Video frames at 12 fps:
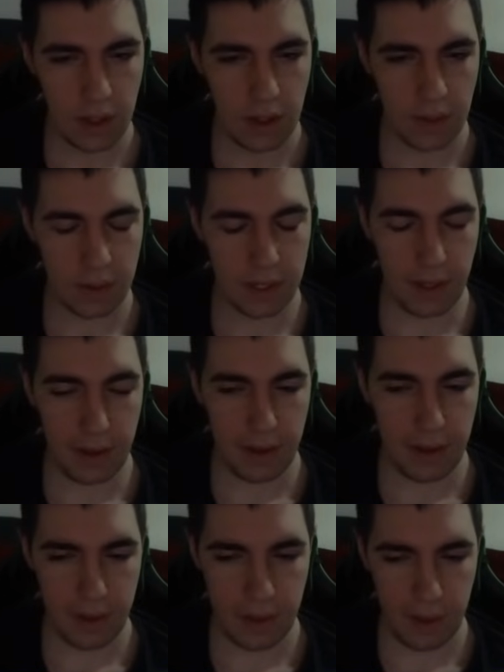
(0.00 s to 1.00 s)
Okay.
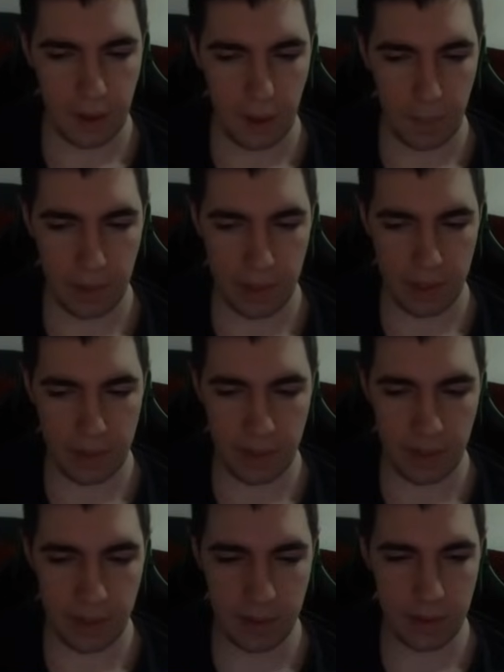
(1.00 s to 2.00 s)
I'll play a
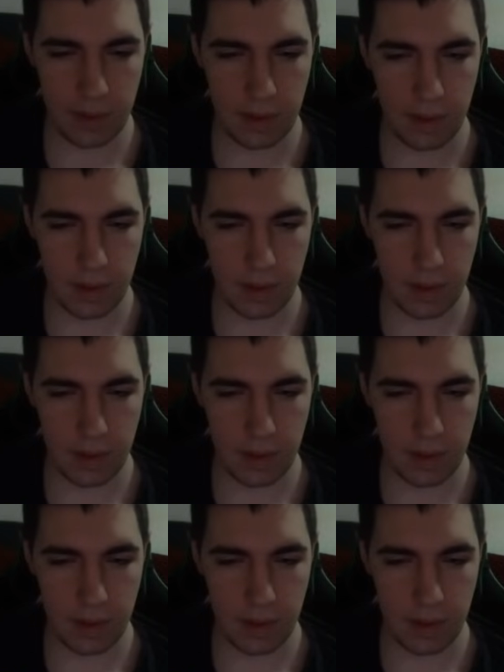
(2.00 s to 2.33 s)
Demon.